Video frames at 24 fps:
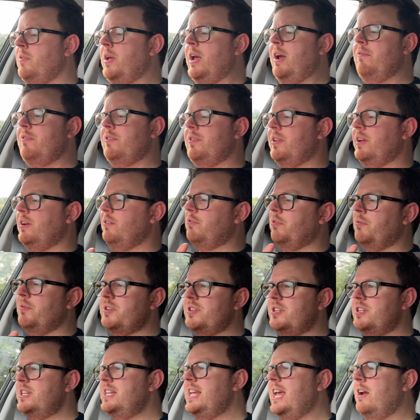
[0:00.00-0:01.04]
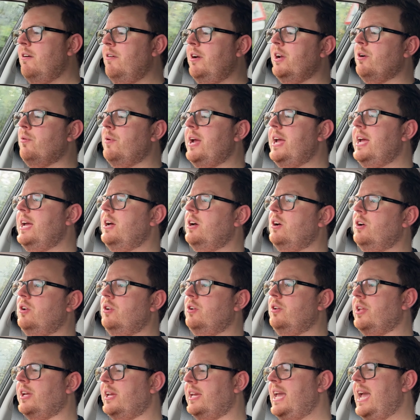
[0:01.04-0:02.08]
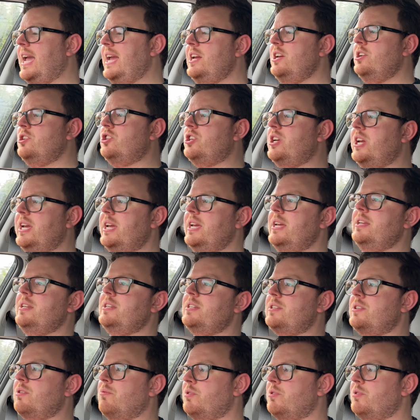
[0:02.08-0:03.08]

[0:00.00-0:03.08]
Everything from the steering wheel, the gauges, the